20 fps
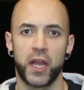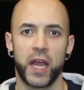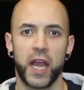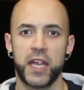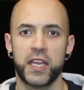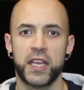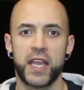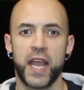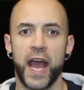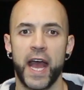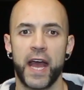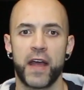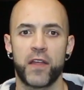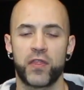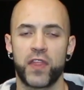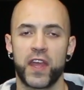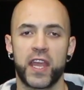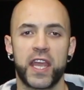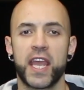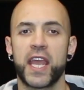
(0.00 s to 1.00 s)
and
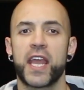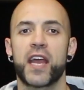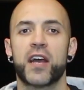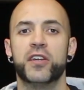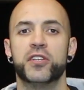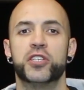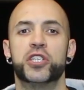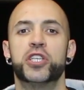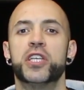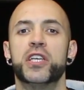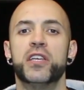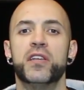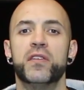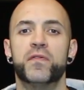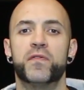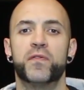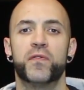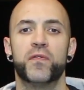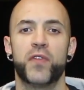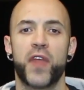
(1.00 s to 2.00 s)
yet they can't
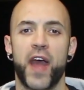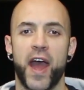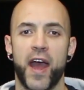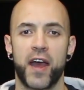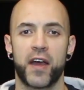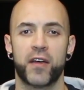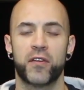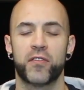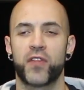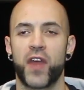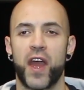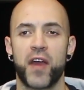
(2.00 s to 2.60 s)
achieve that,